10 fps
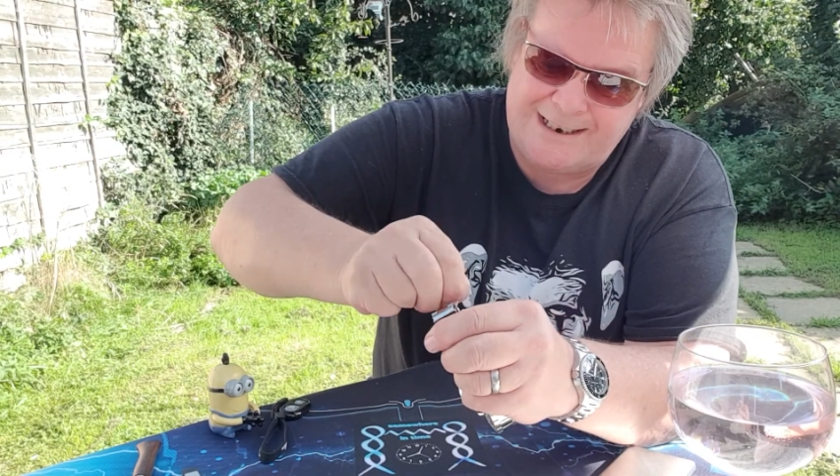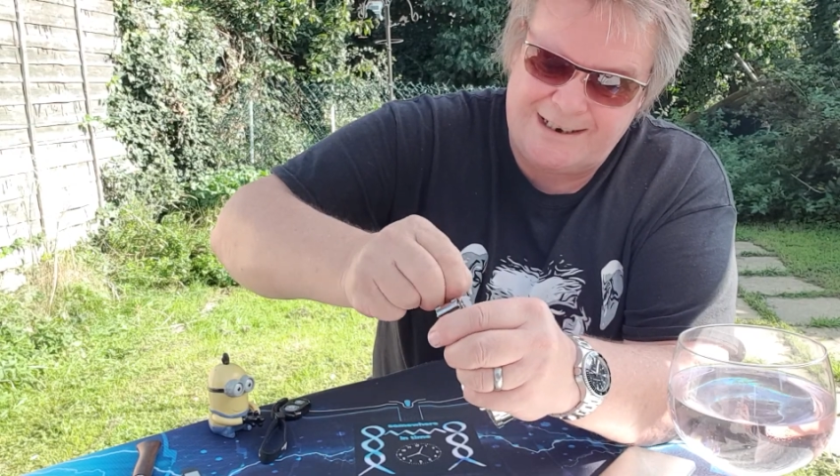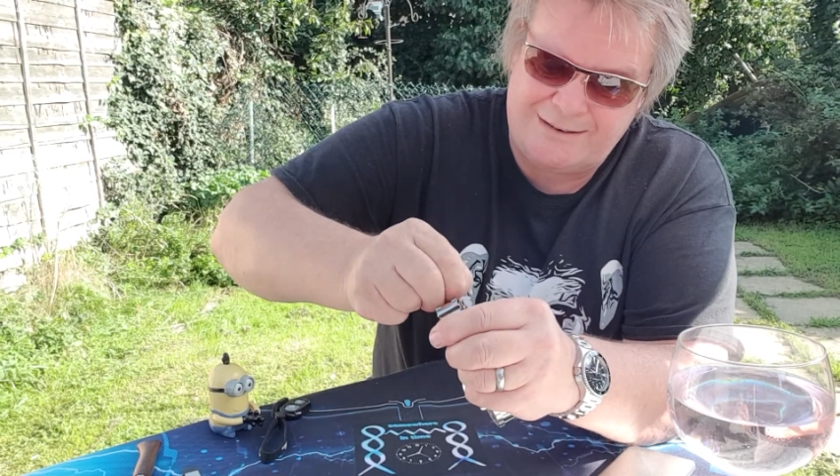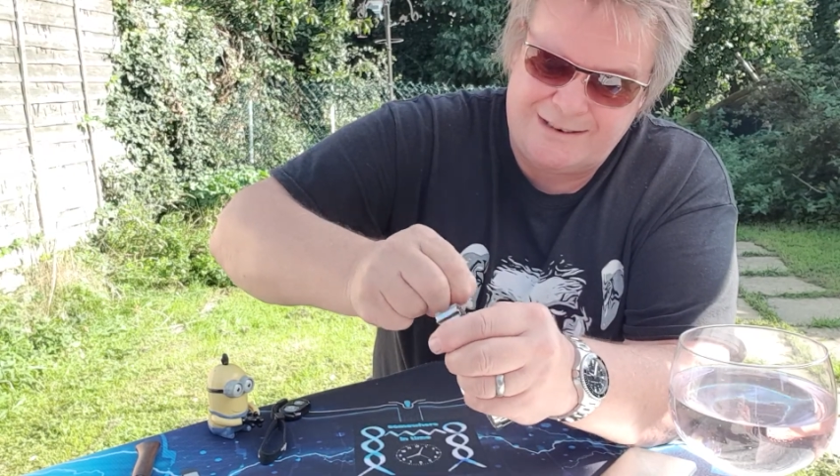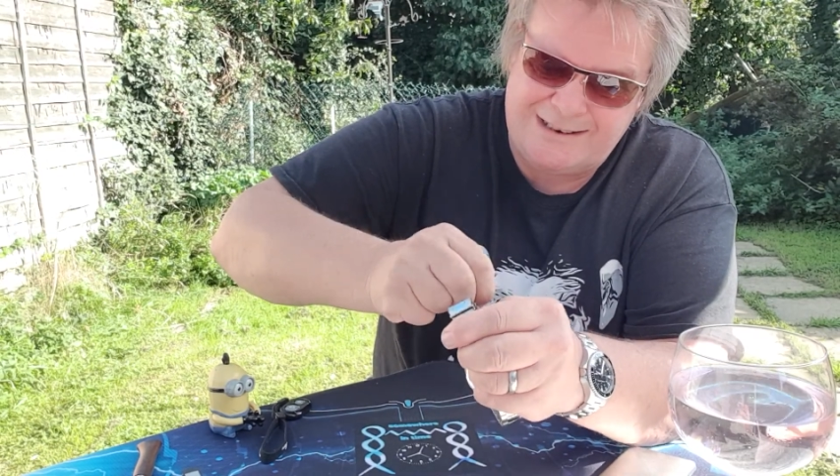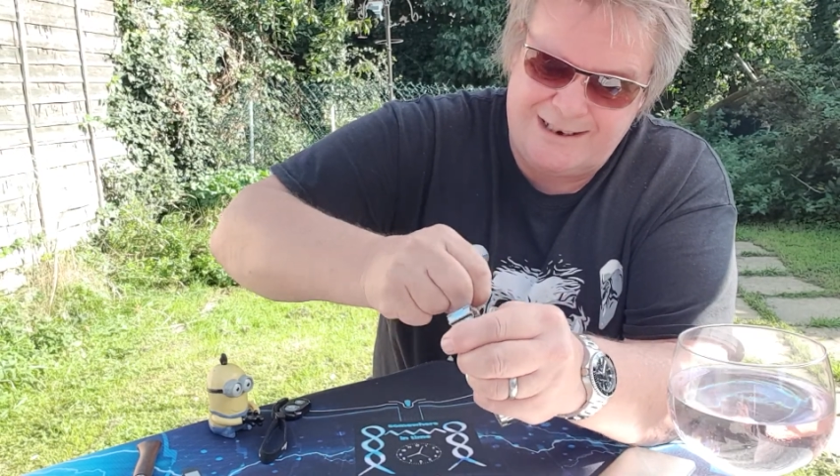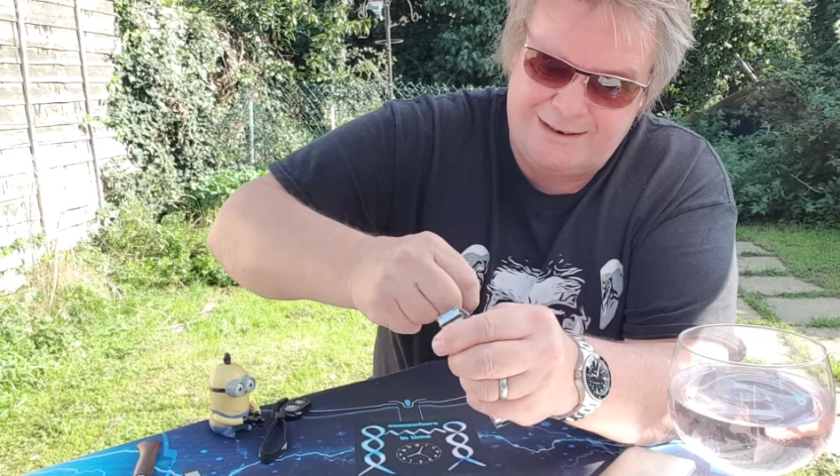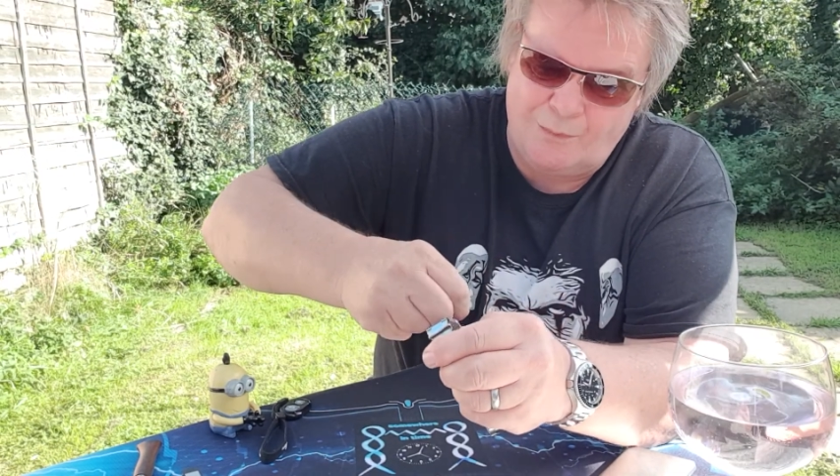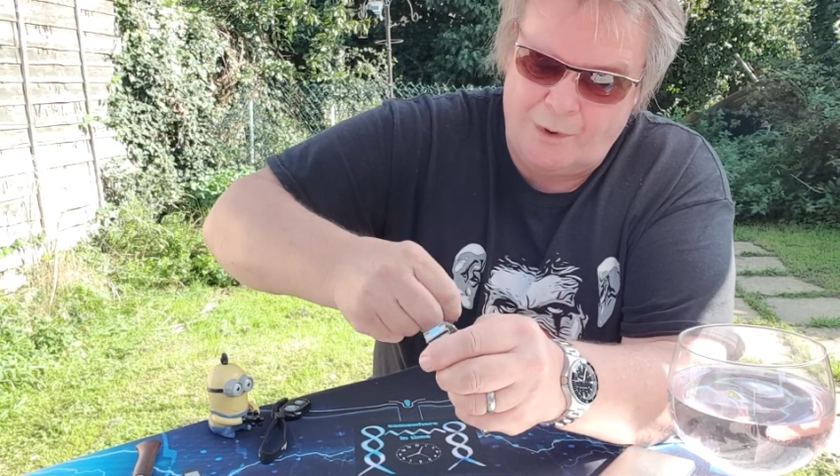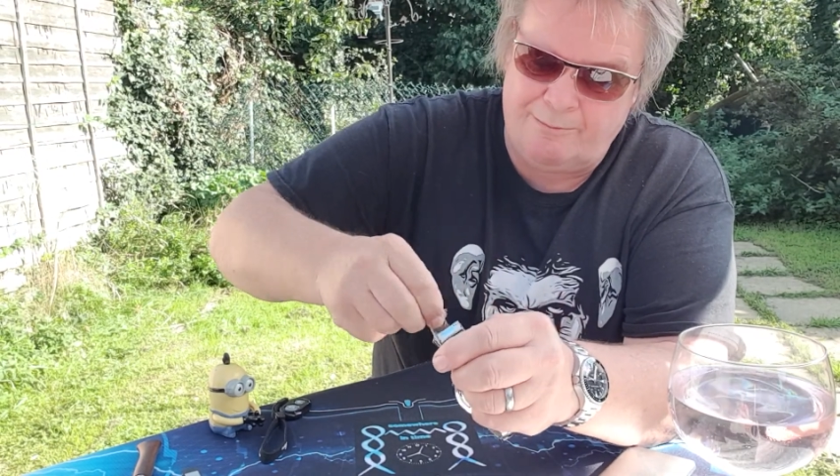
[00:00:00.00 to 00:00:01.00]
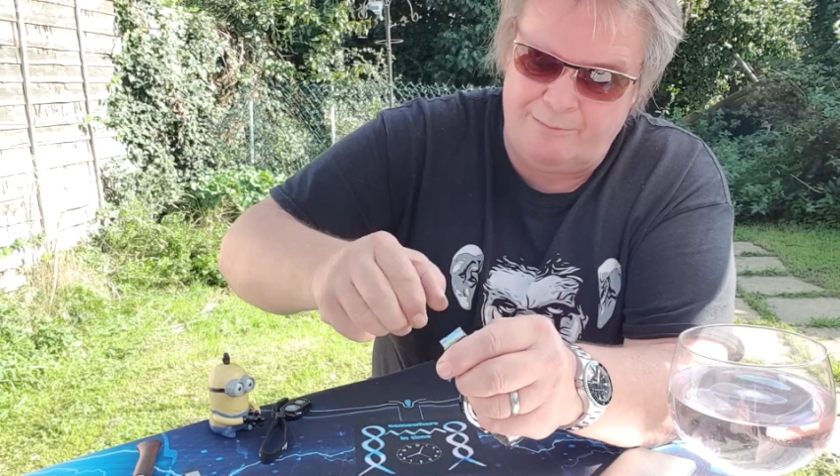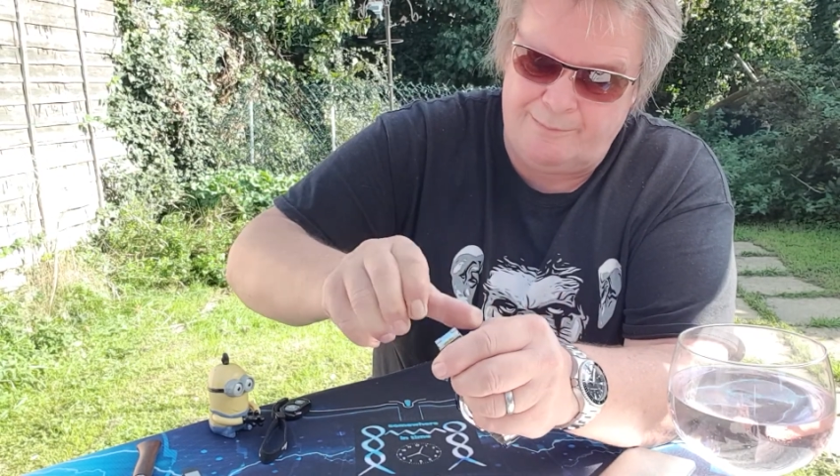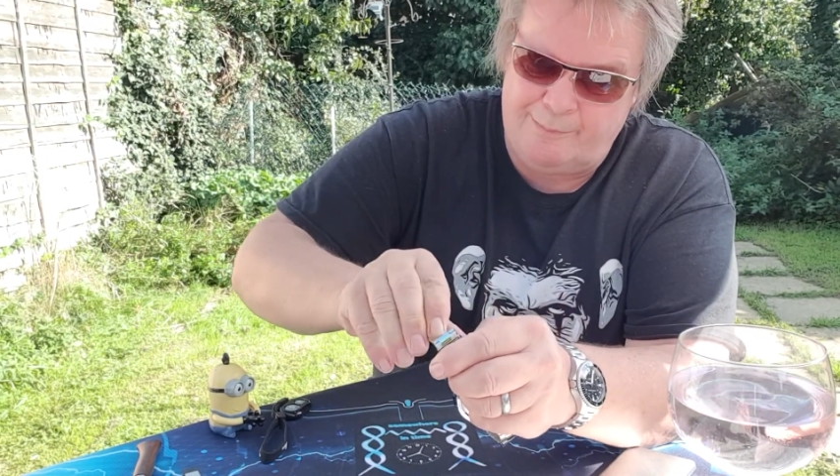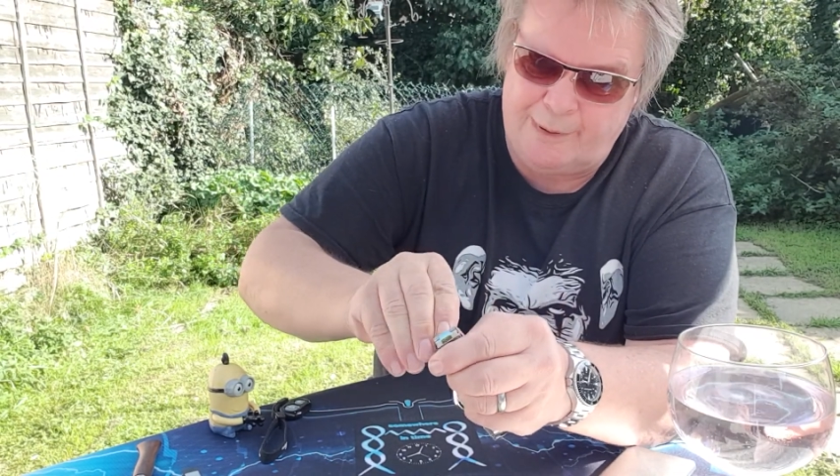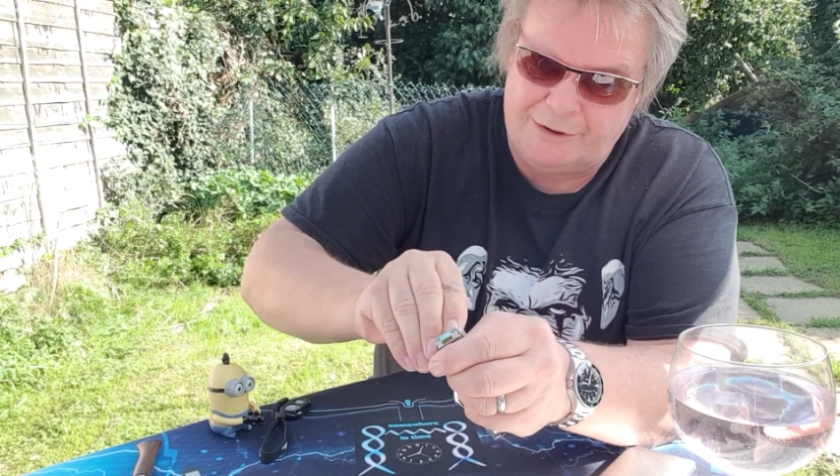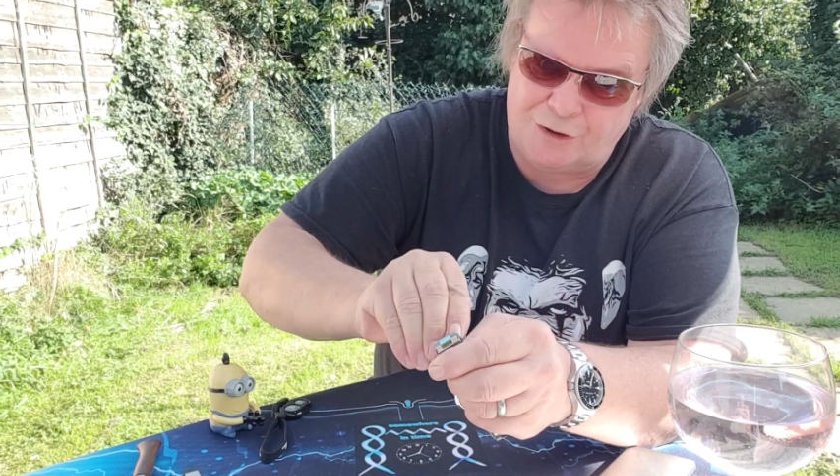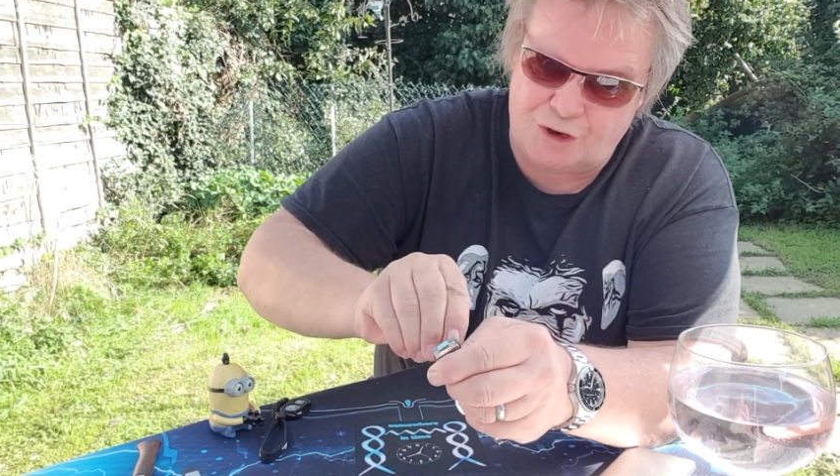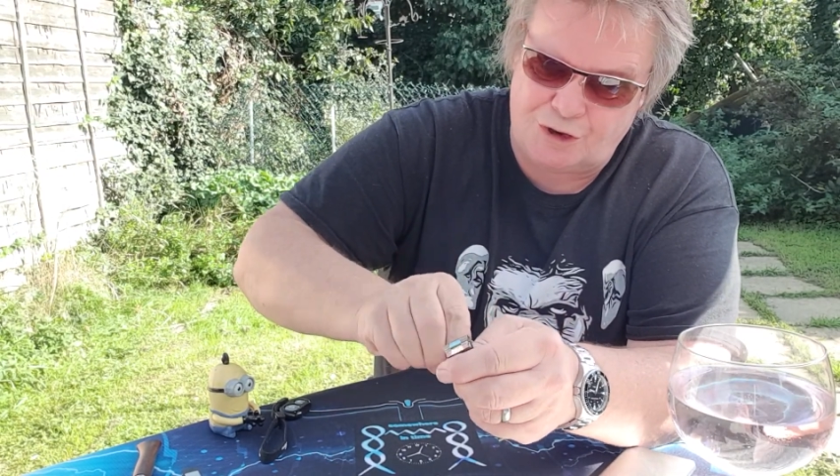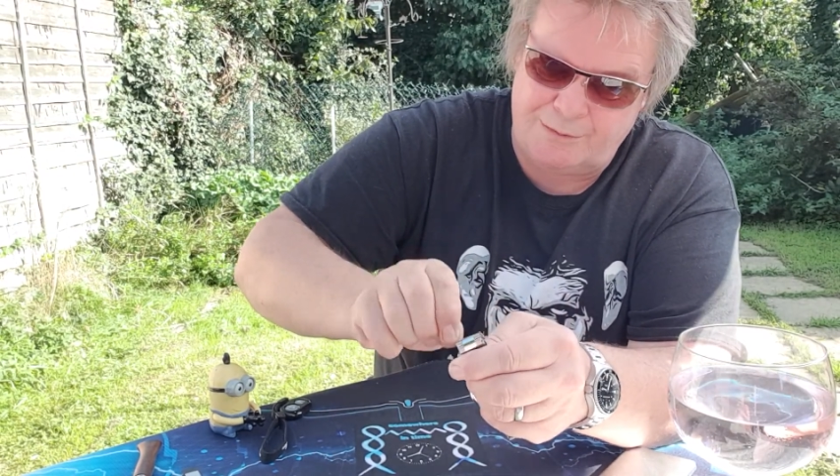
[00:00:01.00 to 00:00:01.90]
in one bunch.